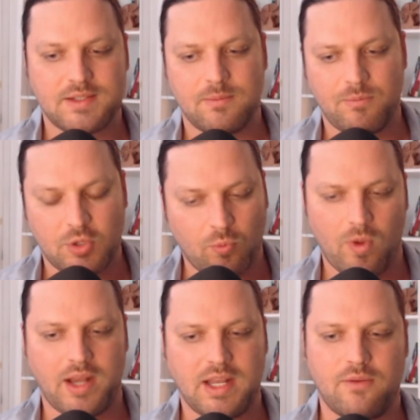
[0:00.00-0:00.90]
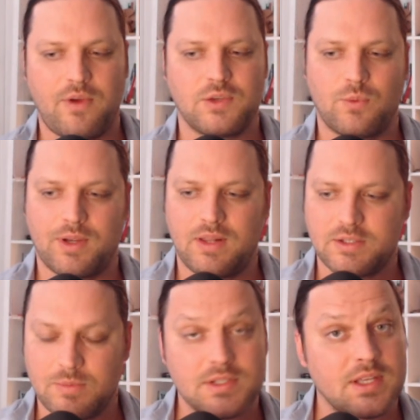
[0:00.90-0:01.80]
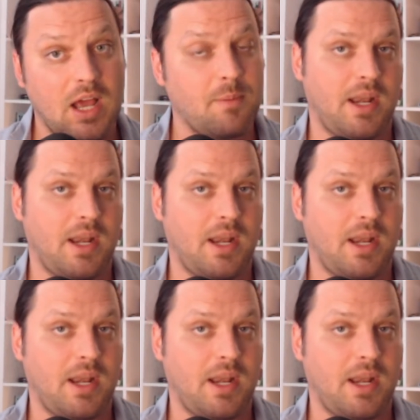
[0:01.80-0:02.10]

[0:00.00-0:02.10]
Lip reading: and to identify as working class means that I'm